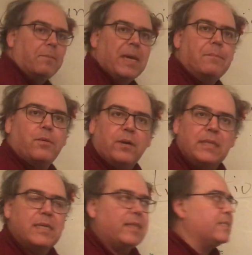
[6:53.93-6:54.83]
the paper
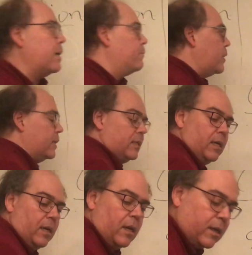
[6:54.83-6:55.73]
into the template.
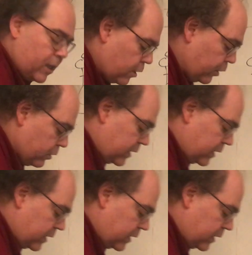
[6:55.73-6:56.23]
You know, you'll